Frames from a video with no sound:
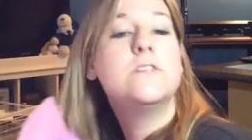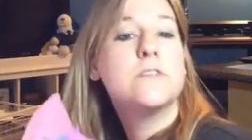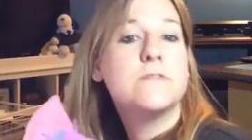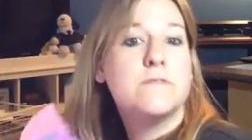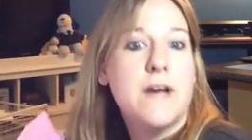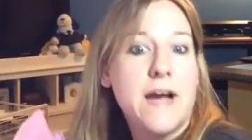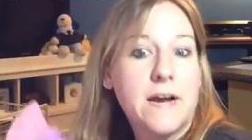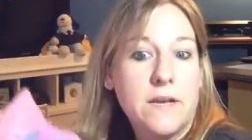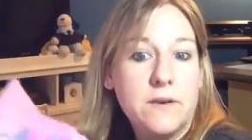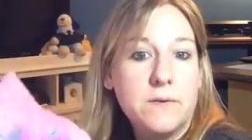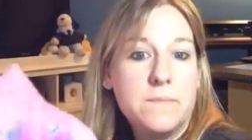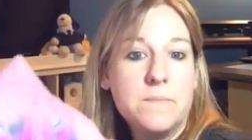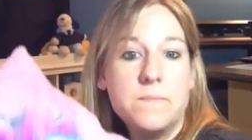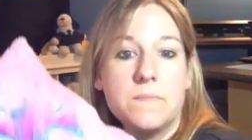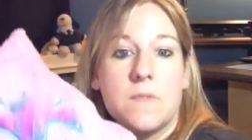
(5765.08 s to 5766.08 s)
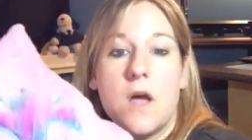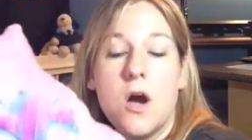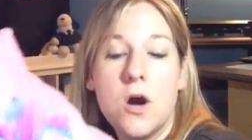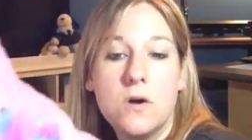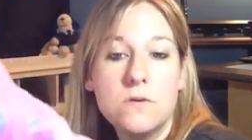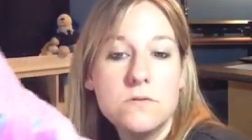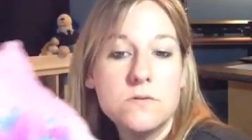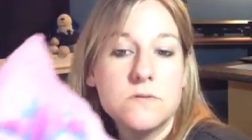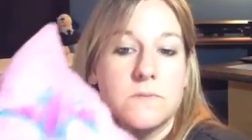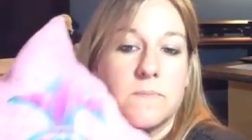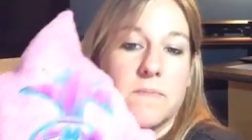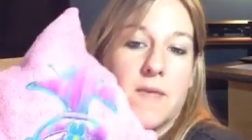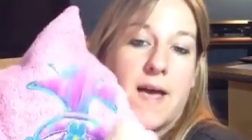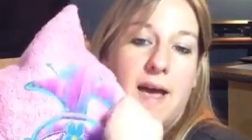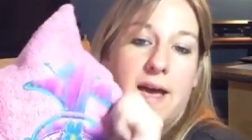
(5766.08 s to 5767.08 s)
your vacuum hose
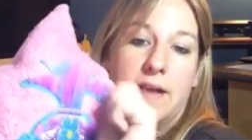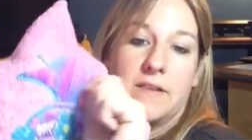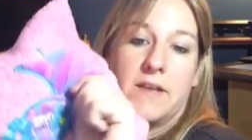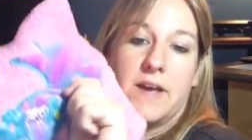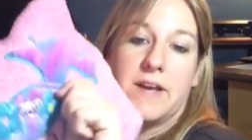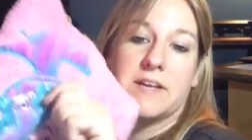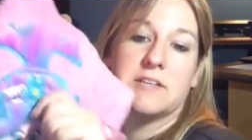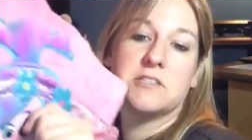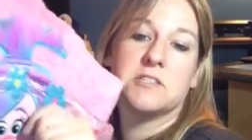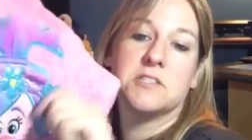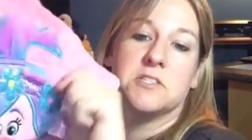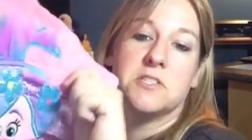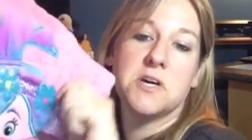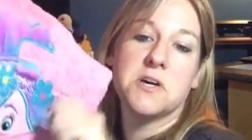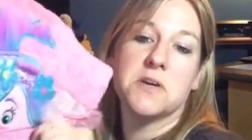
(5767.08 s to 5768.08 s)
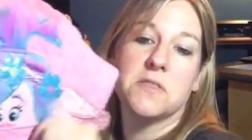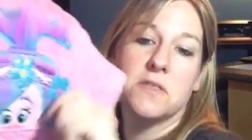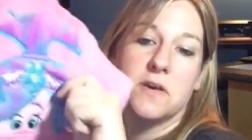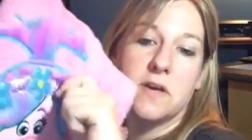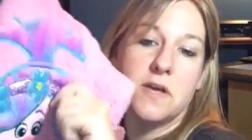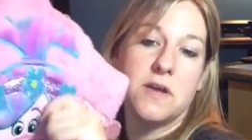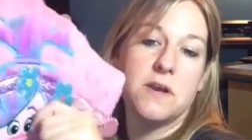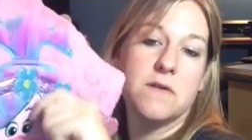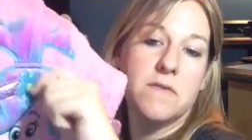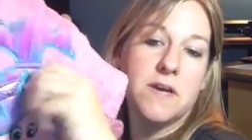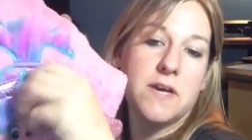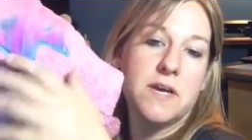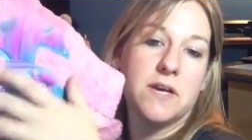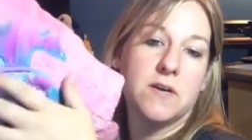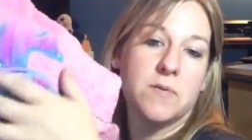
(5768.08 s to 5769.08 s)
and like suck the end of
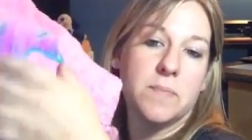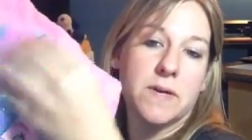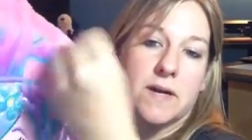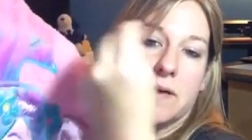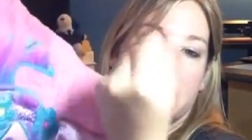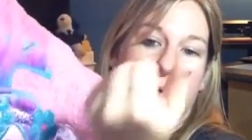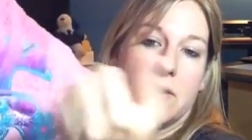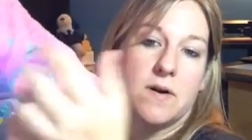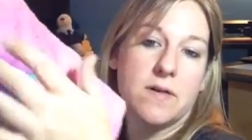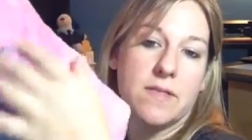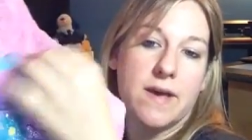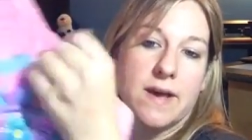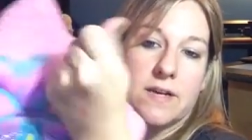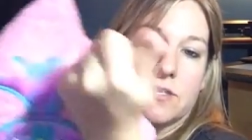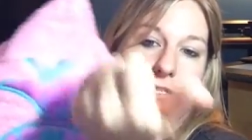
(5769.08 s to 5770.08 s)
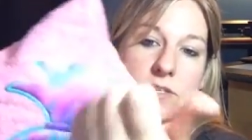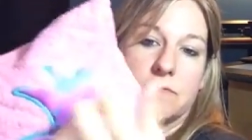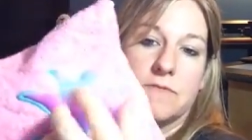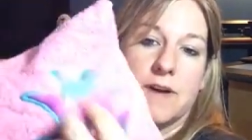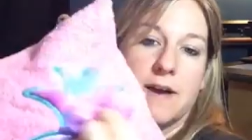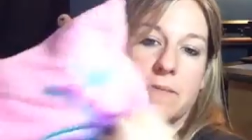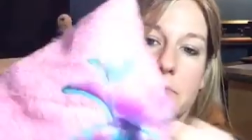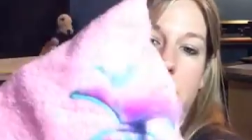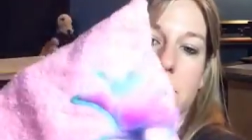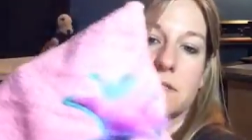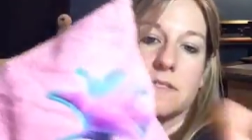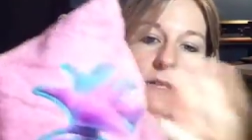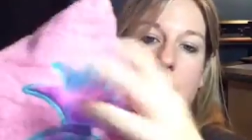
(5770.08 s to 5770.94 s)
it. It'll pick up all the extra fibers because